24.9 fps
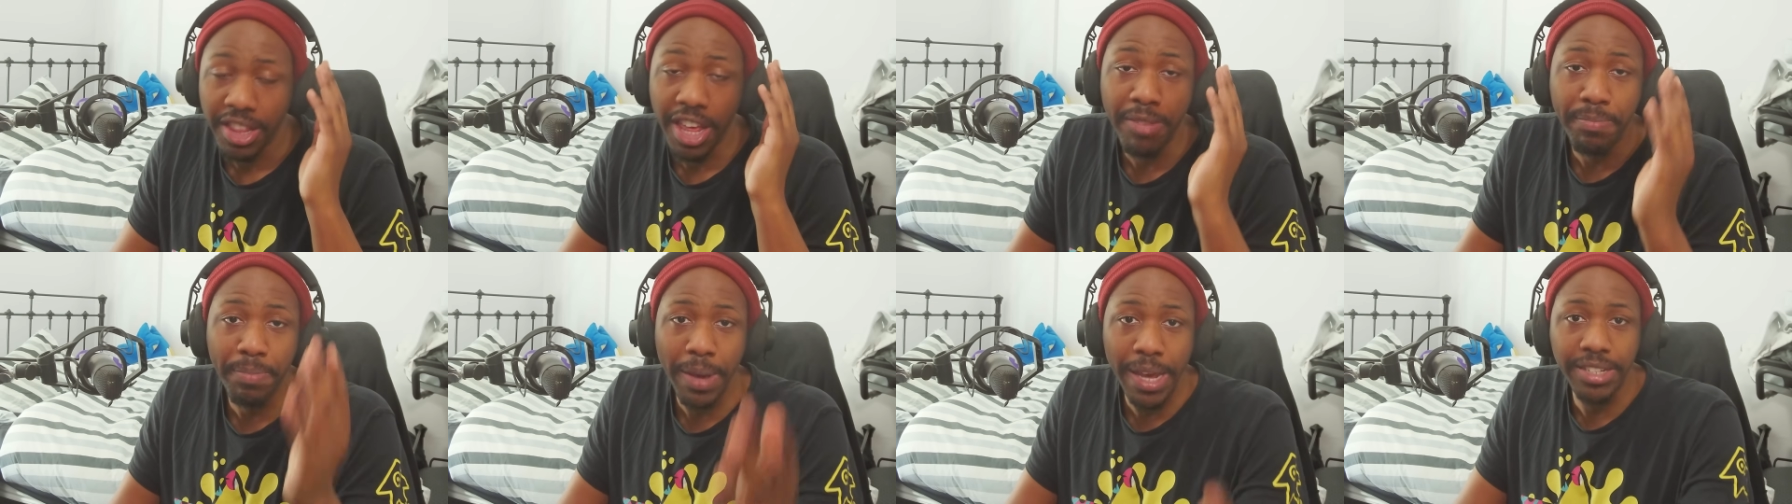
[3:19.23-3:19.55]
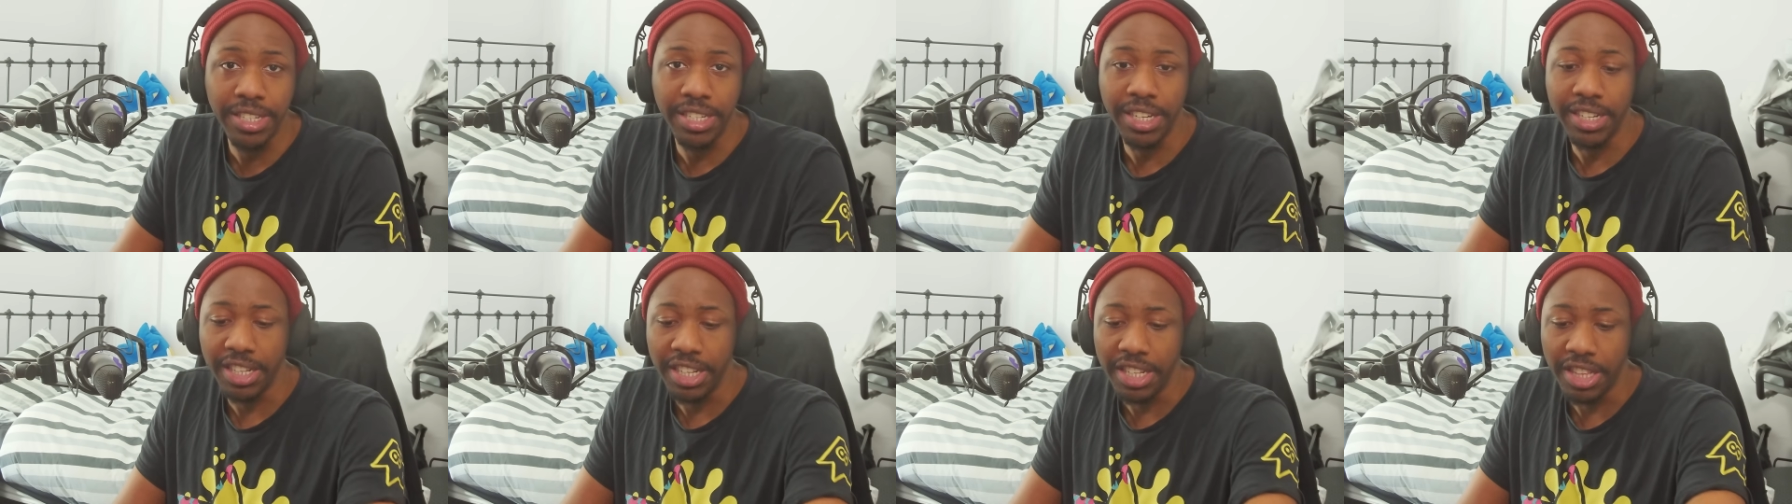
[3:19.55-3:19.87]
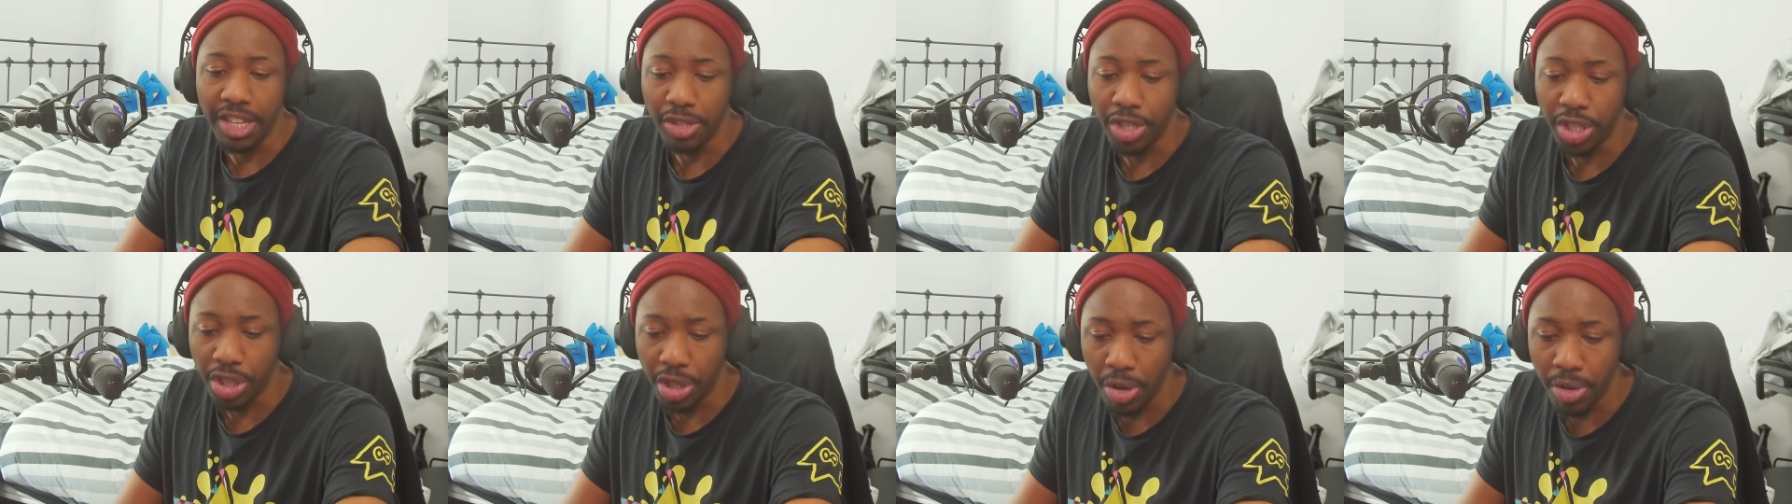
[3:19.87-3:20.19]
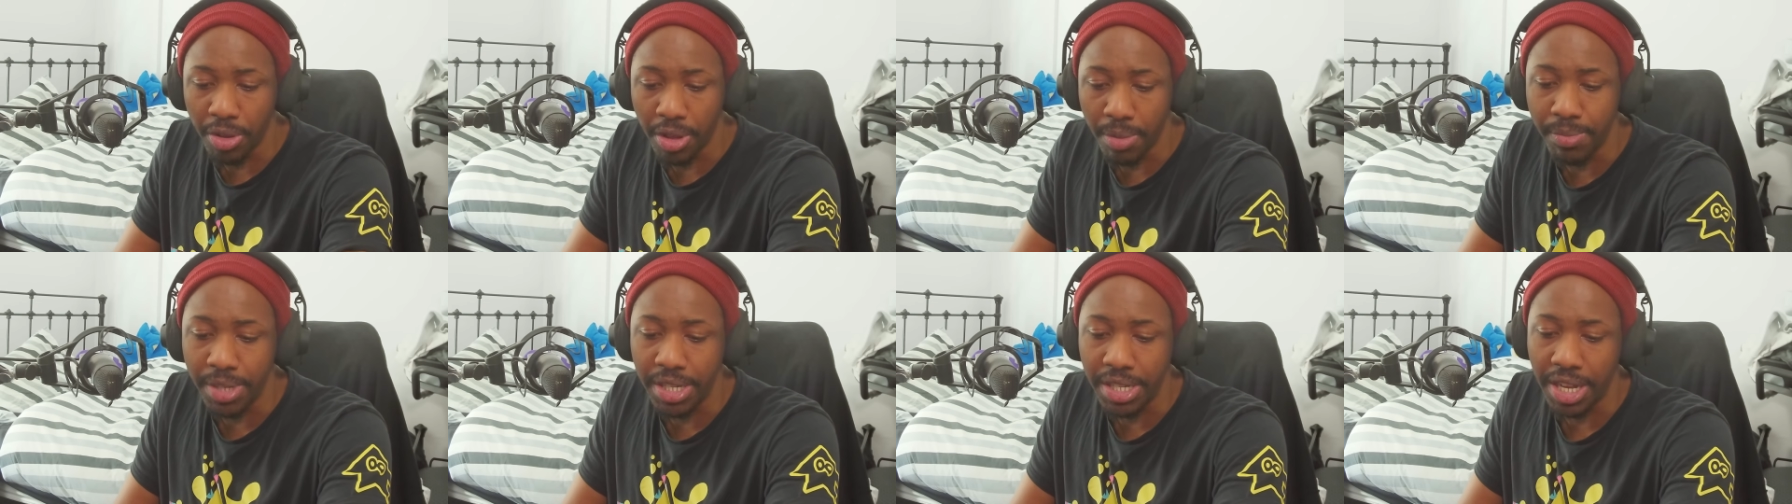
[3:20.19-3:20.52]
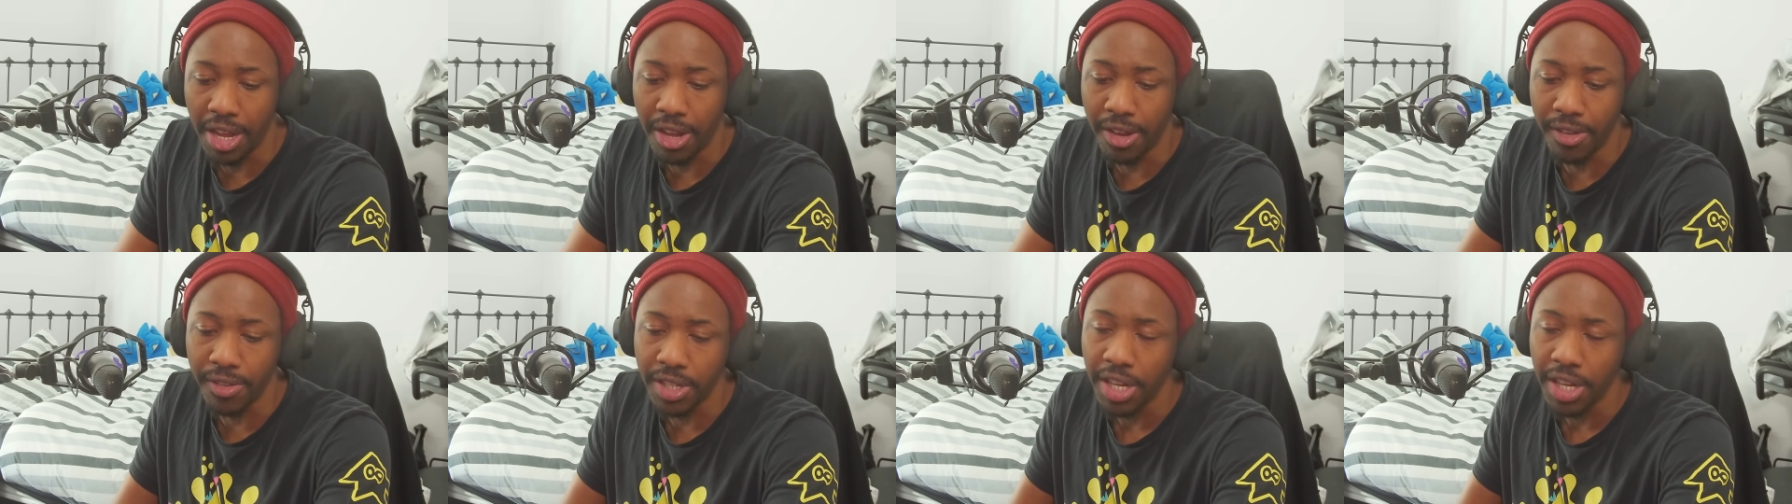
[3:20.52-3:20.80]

they showed themselves